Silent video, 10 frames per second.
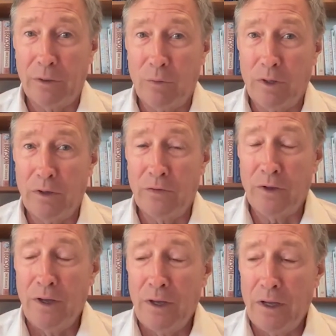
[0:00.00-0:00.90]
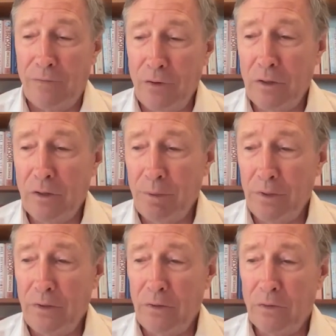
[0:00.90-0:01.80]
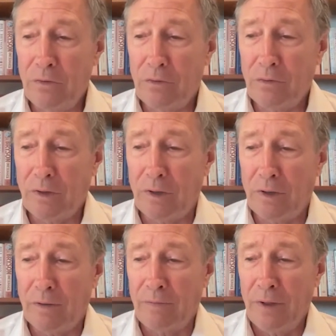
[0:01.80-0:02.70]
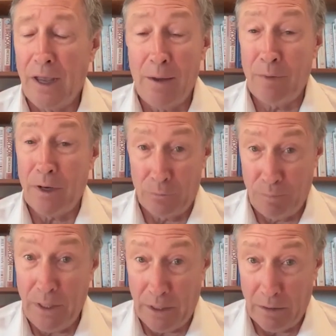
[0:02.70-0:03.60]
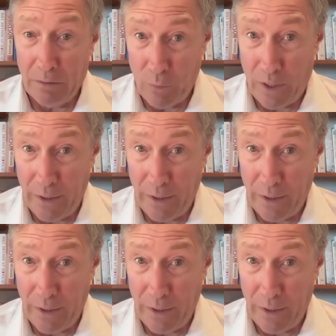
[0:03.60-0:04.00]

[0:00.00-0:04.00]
Whereas if you can produce uh, MHP right